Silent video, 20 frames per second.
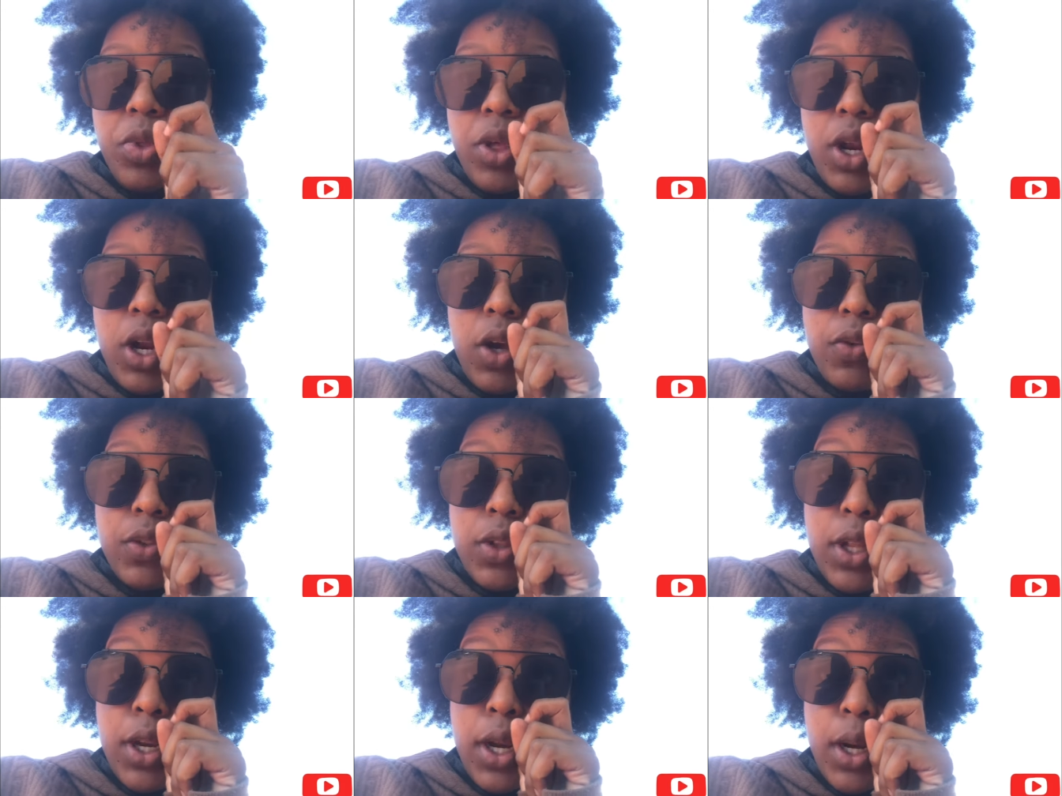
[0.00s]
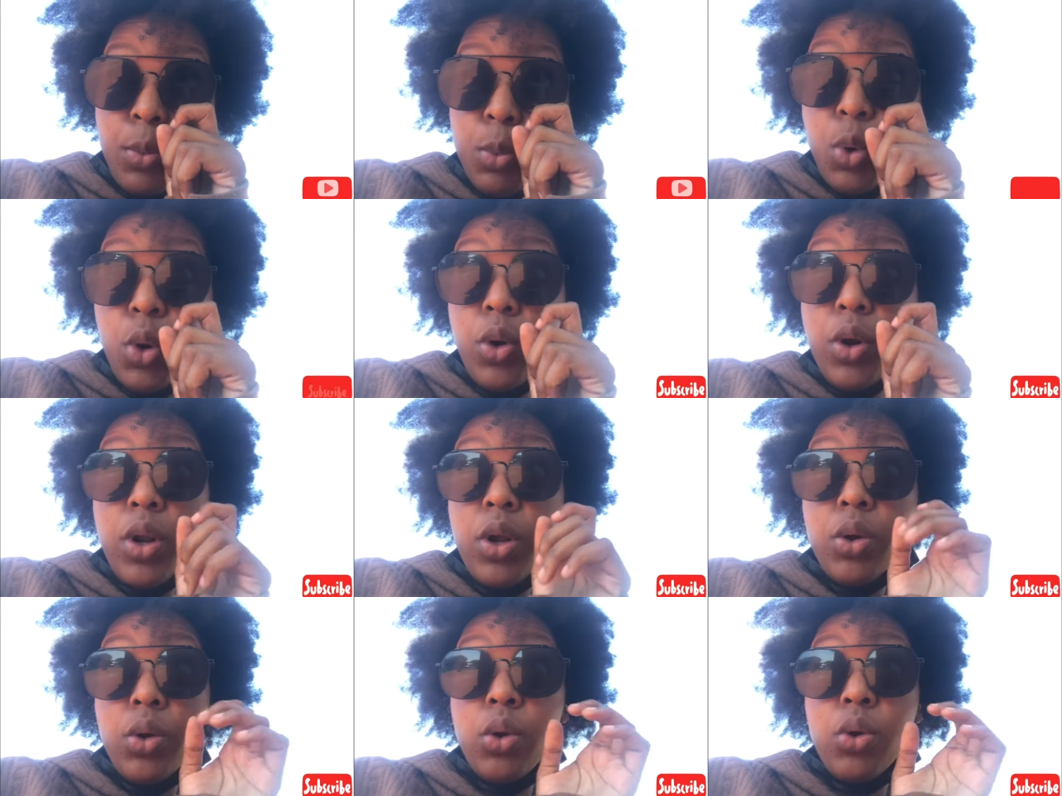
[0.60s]
Then after that, I'm
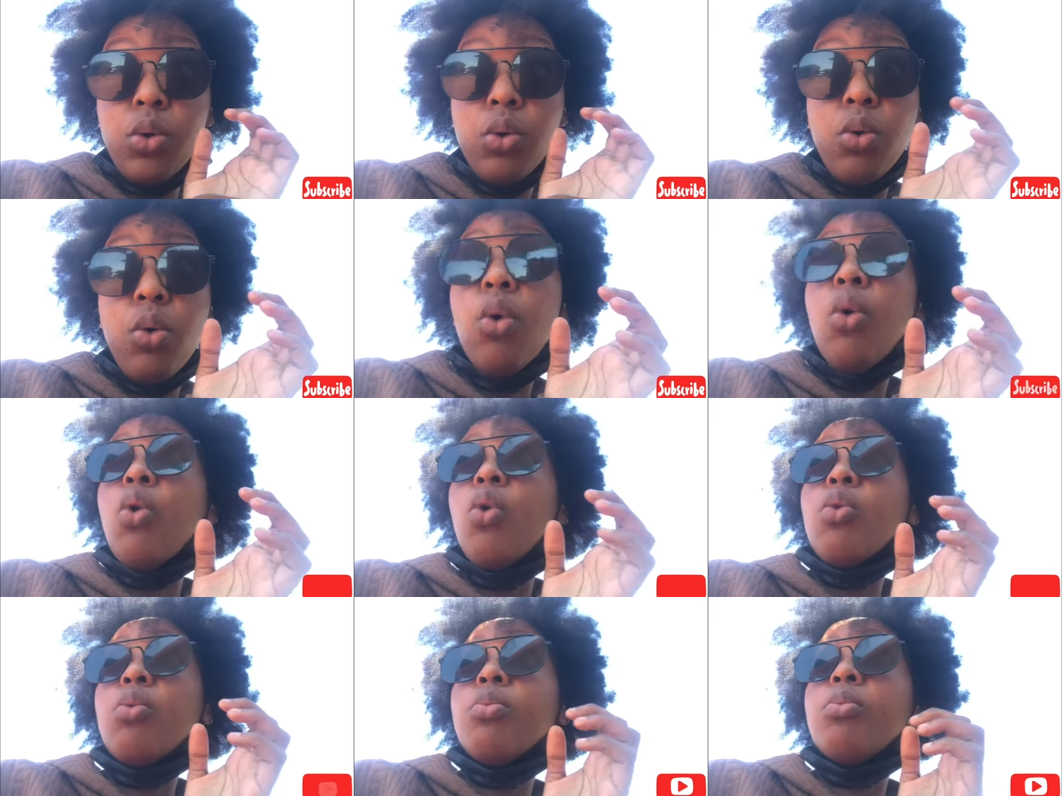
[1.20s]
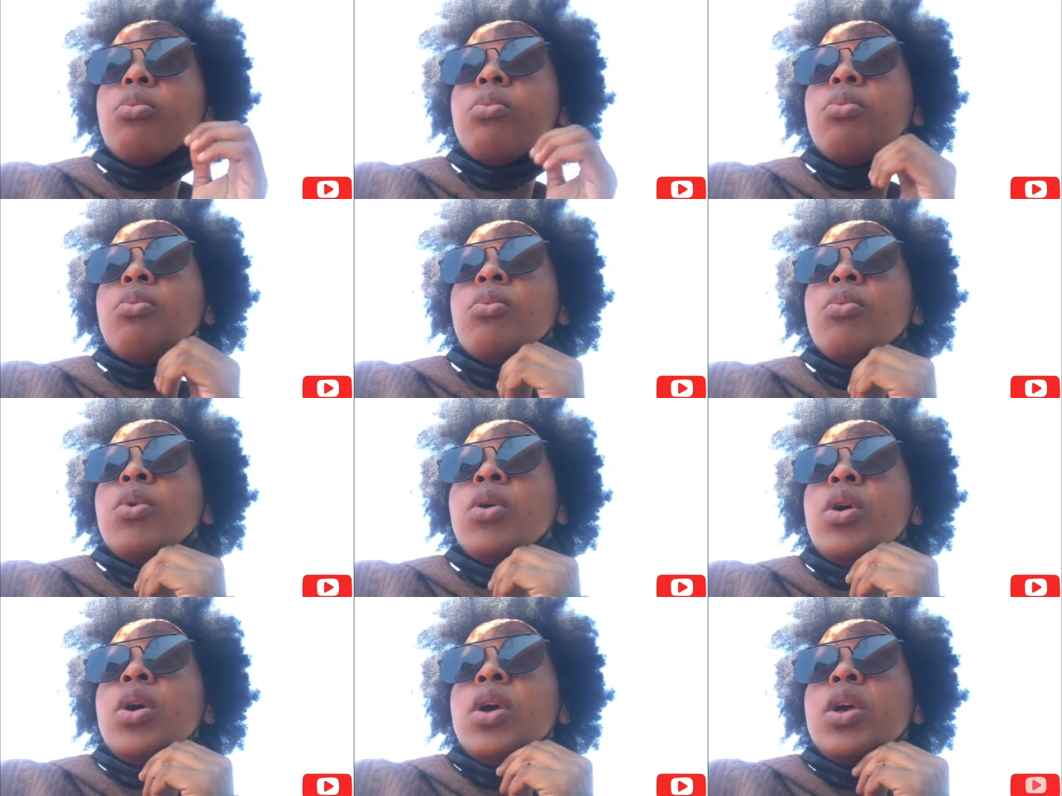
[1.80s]
gonna go home.
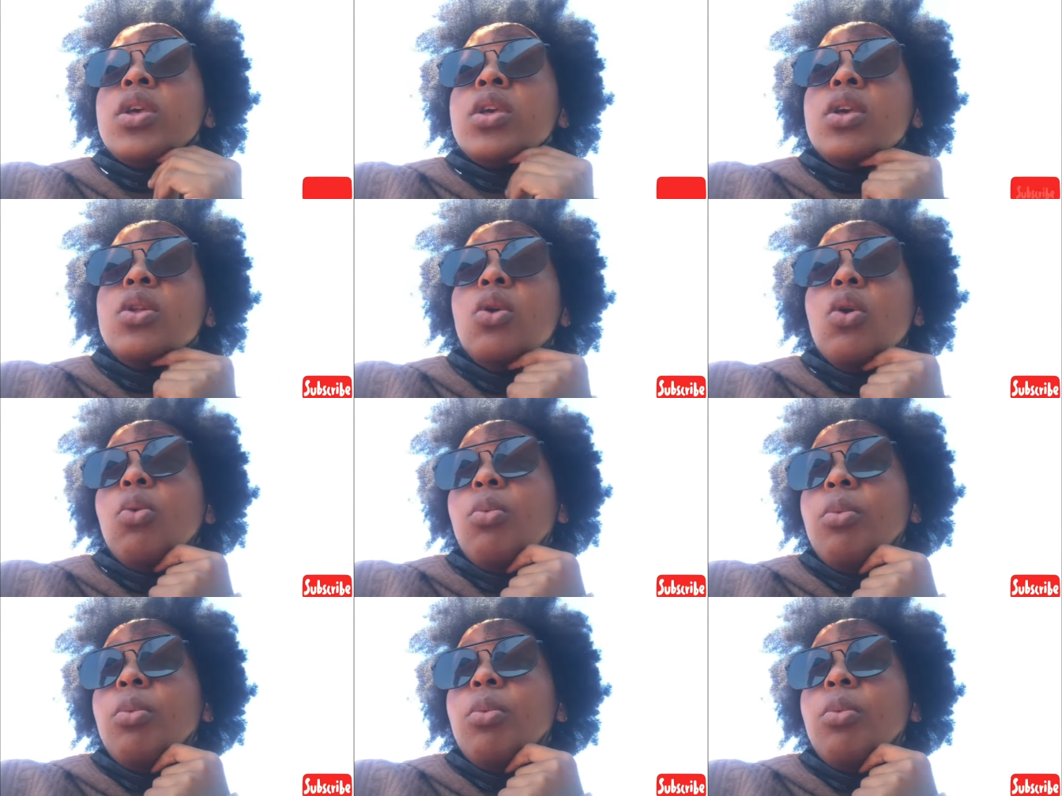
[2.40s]
Kilo